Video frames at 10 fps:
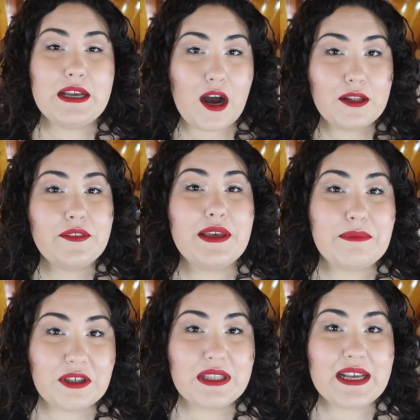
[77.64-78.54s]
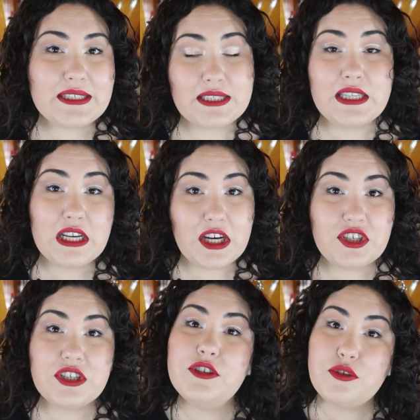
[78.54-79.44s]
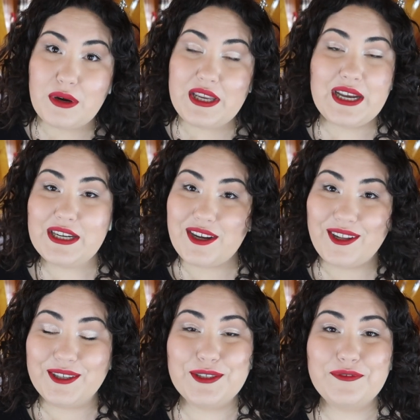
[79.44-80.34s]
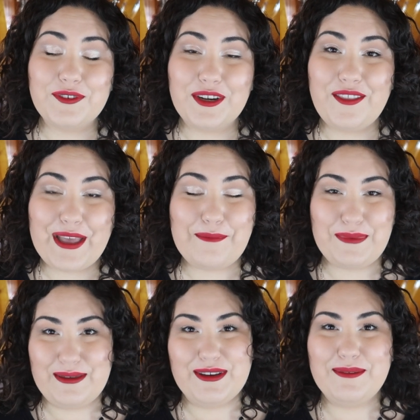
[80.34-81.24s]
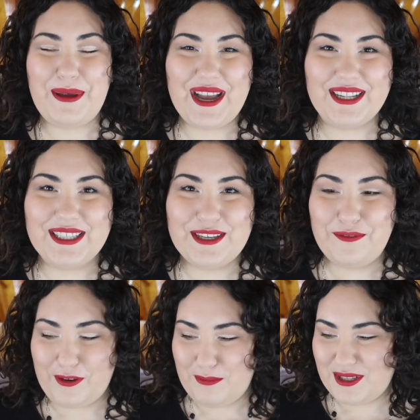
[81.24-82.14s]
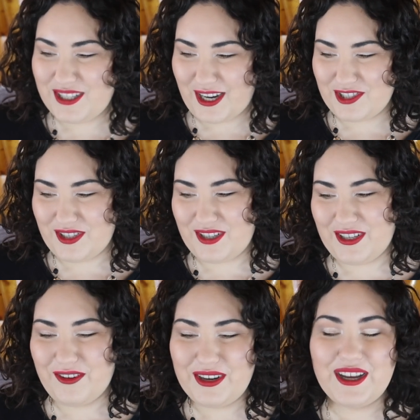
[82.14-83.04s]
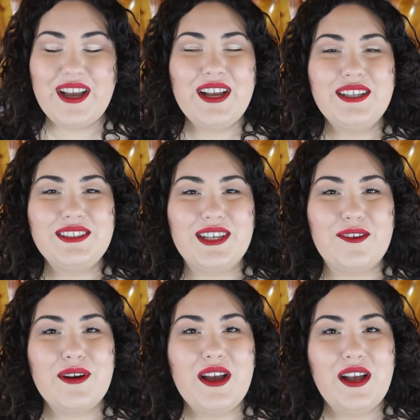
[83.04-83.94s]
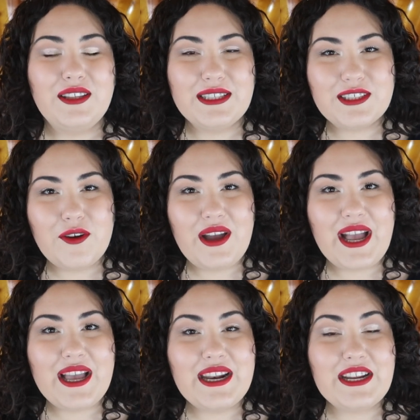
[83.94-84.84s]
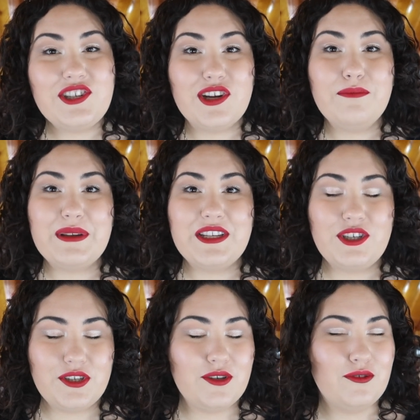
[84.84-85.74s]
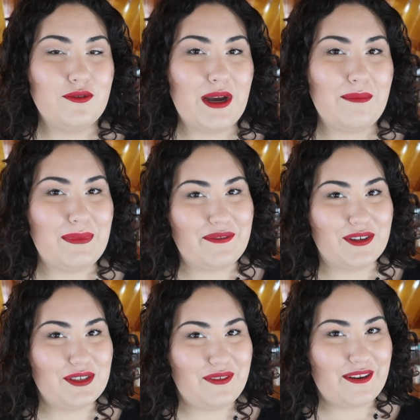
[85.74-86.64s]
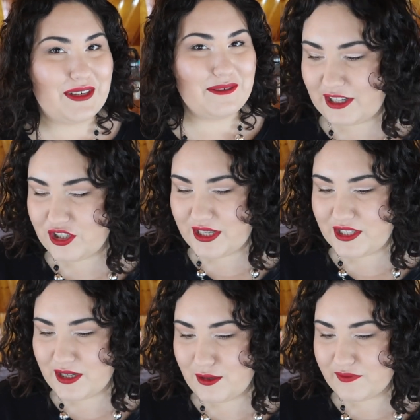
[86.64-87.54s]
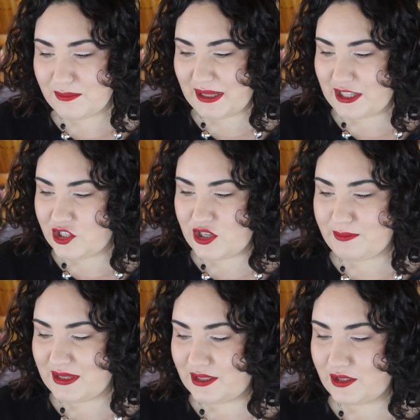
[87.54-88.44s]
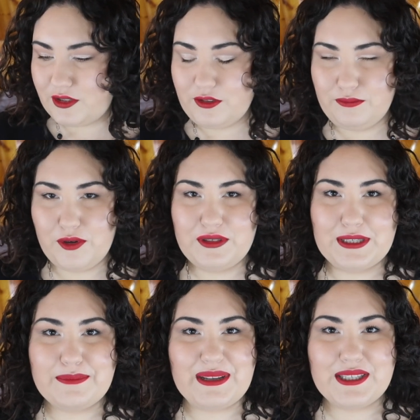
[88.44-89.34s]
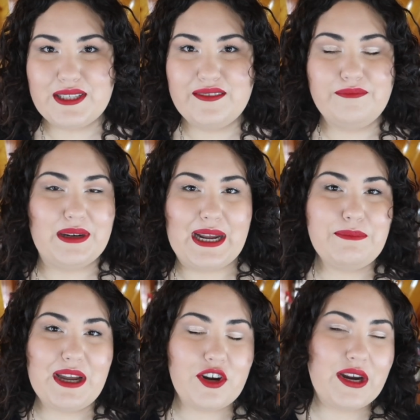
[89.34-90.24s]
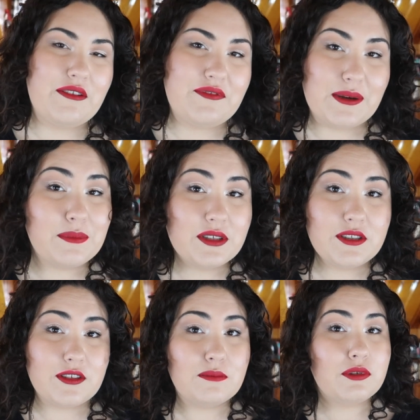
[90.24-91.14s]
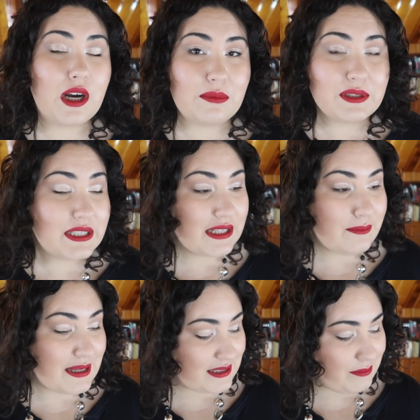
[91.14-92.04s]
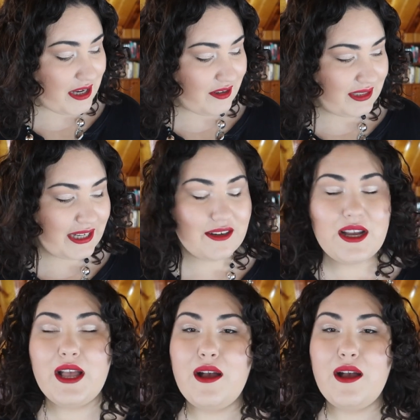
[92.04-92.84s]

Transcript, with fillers: All of them are less than the one hundred twenty-nine dollars for that Biba palette from Natasha Denona. So let's go ahead and jump into my first favorite. I tried to go from like cheapest to most expensive, but I'm not great with numbers, so I'm probably gonna mess up here and there.